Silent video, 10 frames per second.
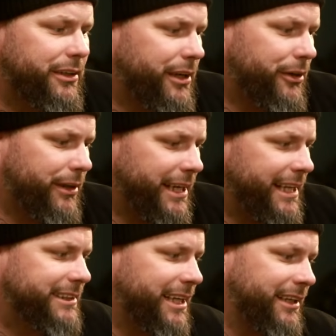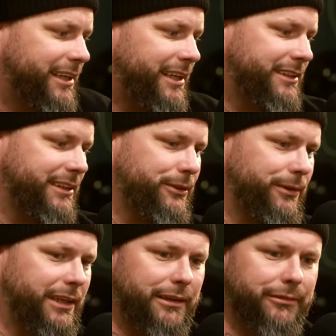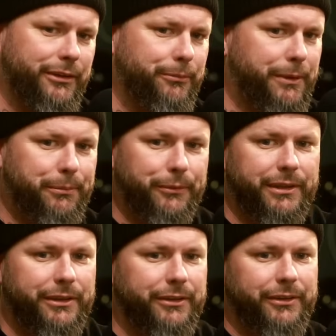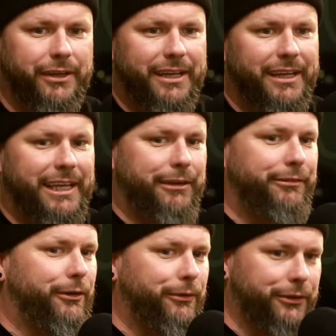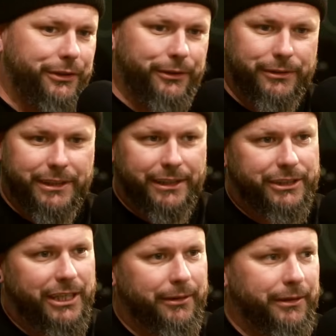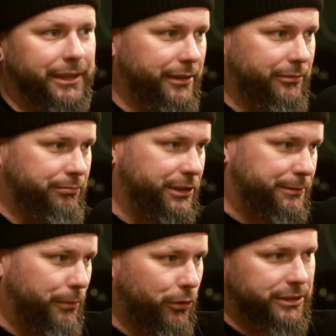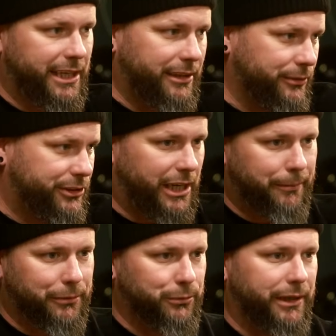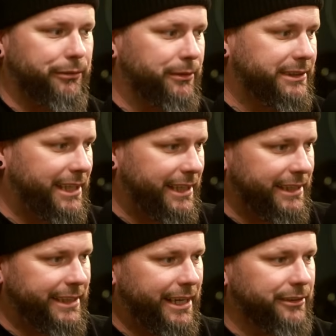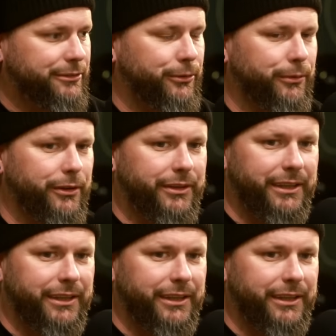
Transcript: And he's got connected to a lot of other people that are even older dudes in the just motorcycles, choppers, whatever you want to say, in Dallas Fort Worth.